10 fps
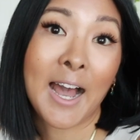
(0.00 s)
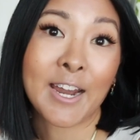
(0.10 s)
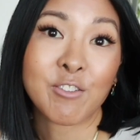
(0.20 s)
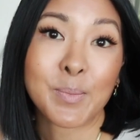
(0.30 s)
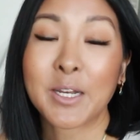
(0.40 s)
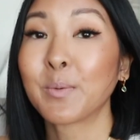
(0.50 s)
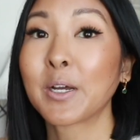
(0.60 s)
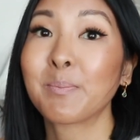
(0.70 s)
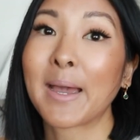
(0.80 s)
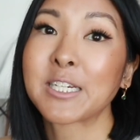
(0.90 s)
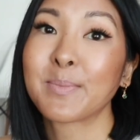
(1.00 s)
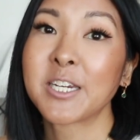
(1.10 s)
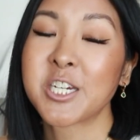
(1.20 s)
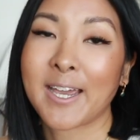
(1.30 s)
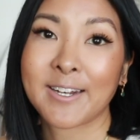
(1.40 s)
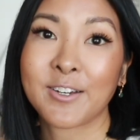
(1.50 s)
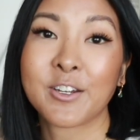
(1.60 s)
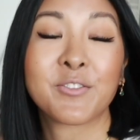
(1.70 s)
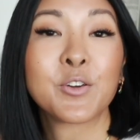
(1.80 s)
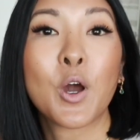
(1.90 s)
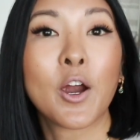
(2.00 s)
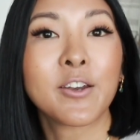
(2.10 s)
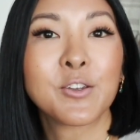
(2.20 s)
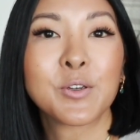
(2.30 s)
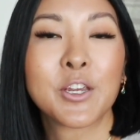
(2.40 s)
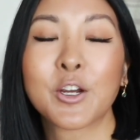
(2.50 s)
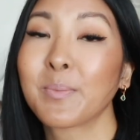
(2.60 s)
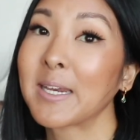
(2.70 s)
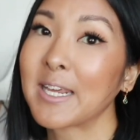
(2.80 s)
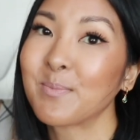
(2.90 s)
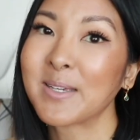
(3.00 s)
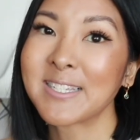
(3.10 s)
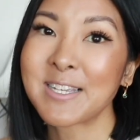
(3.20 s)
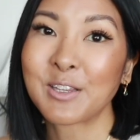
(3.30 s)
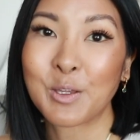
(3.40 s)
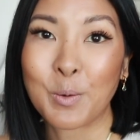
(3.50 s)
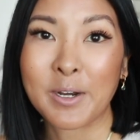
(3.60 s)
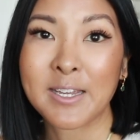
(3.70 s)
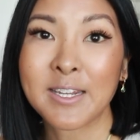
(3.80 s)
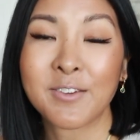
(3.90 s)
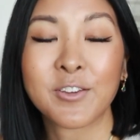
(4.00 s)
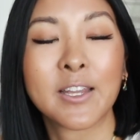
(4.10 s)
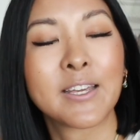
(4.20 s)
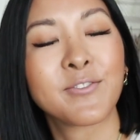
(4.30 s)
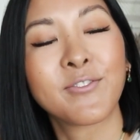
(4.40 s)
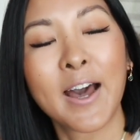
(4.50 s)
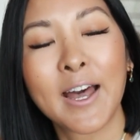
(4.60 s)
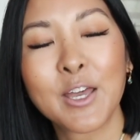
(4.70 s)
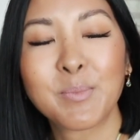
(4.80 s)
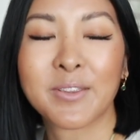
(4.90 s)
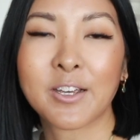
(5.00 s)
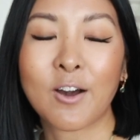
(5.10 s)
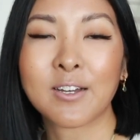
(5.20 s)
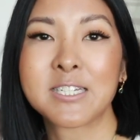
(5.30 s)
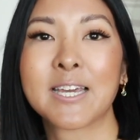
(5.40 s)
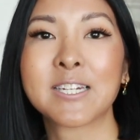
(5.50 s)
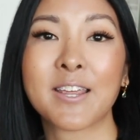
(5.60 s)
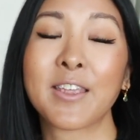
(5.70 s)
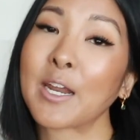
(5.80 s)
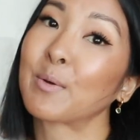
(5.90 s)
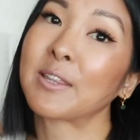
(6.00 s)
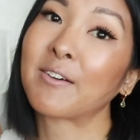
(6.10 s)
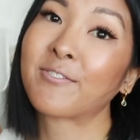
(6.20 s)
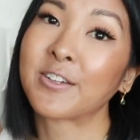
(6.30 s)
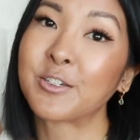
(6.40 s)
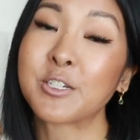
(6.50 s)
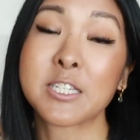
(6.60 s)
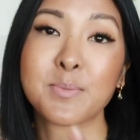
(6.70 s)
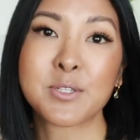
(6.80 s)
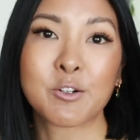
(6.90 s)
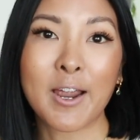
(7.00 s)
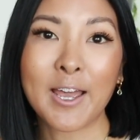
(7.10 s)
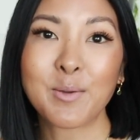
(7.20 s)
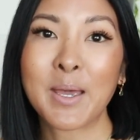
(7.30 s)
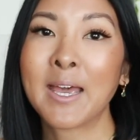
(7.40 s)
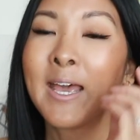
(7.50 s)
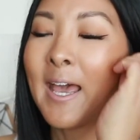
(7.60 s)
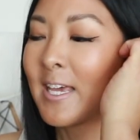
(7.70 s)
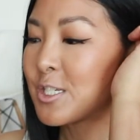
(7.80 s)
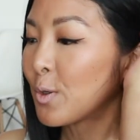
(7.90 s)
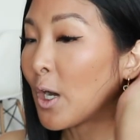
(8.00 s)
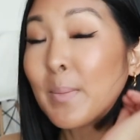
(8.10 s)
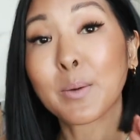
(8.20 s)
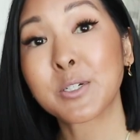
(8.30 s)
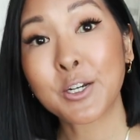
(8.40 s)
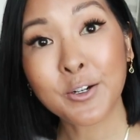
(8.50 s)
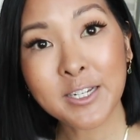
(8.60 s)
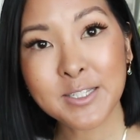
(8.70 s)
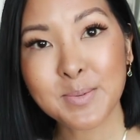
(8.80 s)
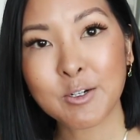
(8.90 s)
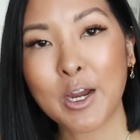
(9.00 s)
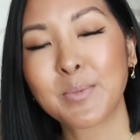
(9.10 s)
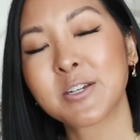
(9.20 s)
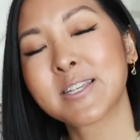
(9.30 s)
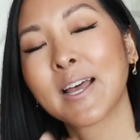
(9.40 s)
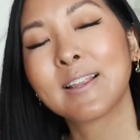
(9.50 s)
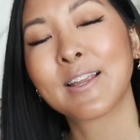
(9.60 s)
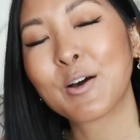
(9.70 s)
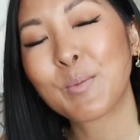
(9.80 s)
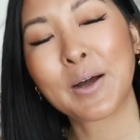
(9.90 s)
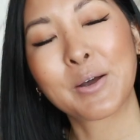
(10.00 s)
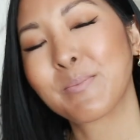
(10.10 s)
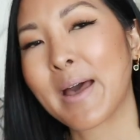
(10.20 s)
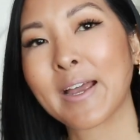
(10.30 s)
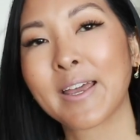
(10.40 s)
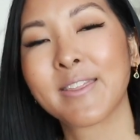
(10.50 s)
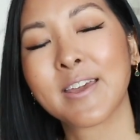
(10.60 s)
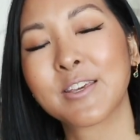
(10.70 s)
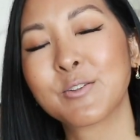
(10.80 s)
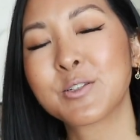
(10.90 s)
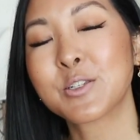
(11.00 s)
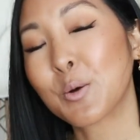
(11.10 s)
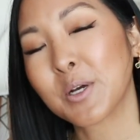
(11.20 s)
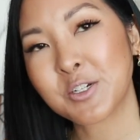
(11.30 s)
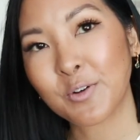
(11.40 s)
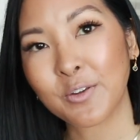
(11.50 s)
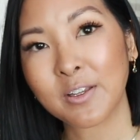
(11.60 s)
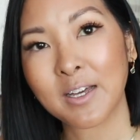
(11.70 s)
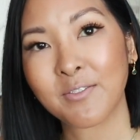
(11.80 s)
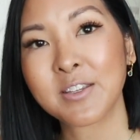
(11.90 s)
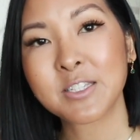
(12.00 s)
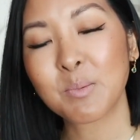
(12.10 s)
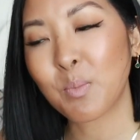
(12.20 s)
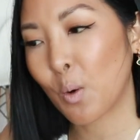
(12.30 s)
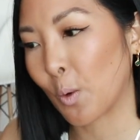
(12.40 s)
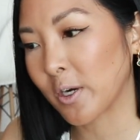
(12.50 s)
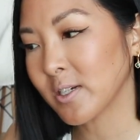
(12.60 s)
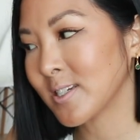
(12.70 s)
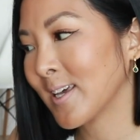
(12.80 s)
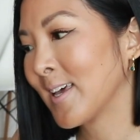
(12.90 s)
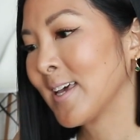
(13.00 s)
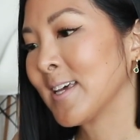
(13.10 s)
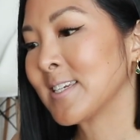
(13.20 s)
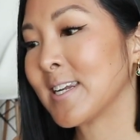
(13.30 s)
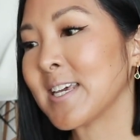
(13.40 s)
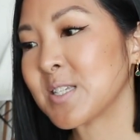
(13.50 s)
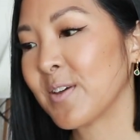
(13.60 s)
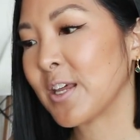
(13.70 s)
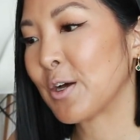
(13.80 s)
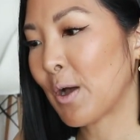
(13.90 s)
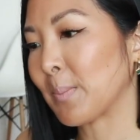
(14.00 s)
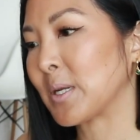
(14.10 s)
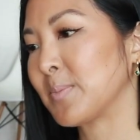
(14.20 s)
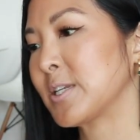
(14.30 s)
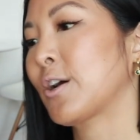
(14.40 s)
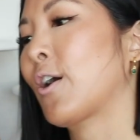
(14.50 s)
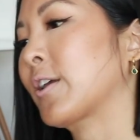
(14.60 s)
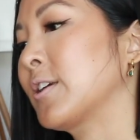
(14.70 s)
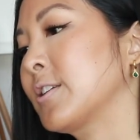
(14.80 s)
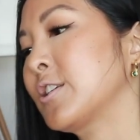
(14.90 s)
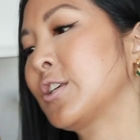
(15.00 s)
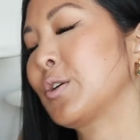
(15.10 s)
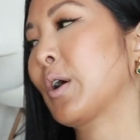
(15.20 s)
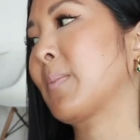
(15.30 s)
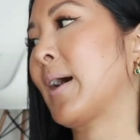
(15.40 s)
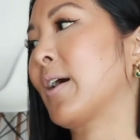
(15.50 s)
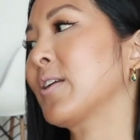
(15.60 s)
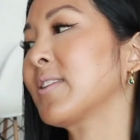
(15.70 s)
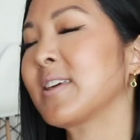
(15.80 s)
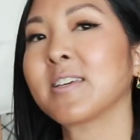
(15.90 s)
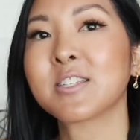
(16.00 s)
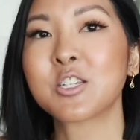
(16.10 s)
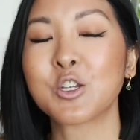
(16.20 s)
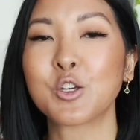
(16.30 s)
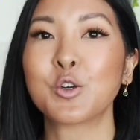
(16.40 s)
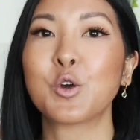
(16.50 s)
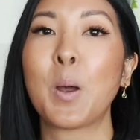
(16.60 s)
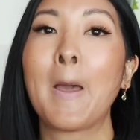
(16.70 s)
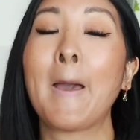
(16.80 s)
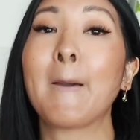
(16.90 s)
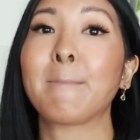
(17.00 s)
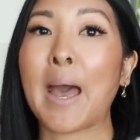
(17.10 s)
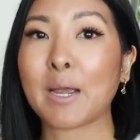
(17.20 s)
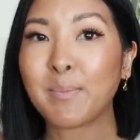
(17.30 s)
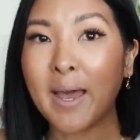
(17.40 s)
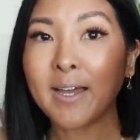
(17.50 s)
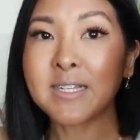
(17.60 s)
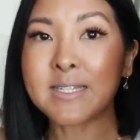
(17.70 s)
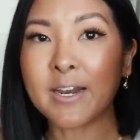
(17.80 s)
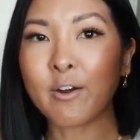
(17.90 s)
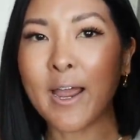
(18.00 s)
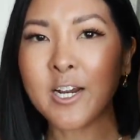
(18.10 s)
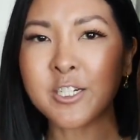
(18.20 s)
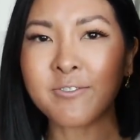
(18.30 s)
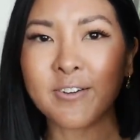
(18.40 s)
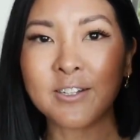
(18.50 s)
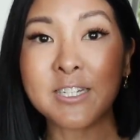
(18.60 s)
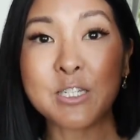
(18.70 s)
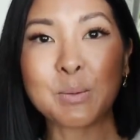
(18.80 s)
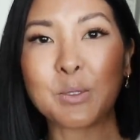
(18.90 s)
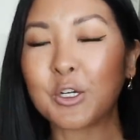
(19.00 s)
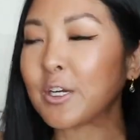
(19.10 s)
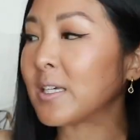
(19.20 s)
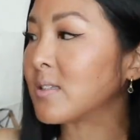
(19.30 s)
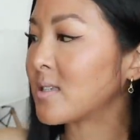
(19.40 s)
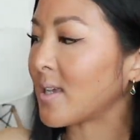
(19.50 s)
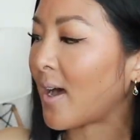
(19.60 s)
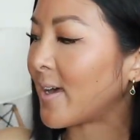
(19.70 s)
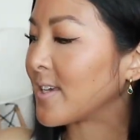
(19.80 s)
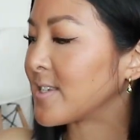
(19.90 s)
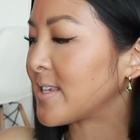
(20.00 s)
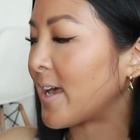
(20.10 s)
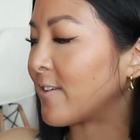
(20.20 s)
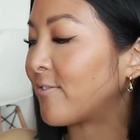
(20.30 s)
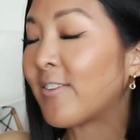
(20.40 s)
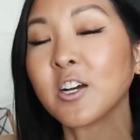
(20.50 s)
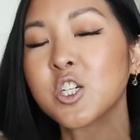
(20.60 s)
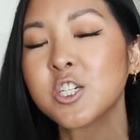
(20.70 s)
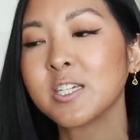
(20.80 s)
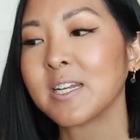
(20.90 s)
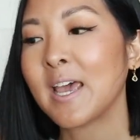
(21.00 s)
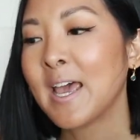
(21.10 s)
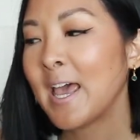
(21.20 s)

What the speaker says: Hi everybody, welcome back to my channel, and if you are new here, my name is Lauren. If you like the vibe and the content, then I would love for you to subscribe. And to all my returning subscribers, hello, welcome back. Thank you so much for all the love and the support. Today's video, I'm going to be talking to you about these two backpacks that are actually fairly similar in size and function,